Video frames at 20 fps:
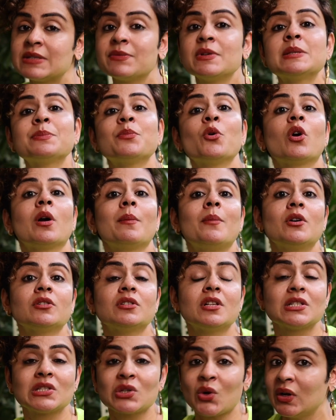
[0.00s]
we spoke about
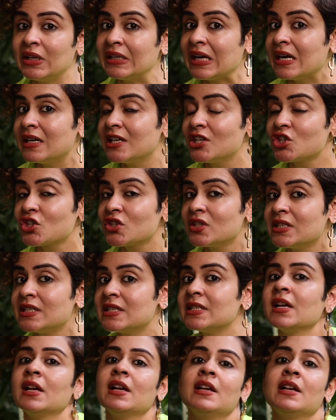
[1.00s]
the soil conditions,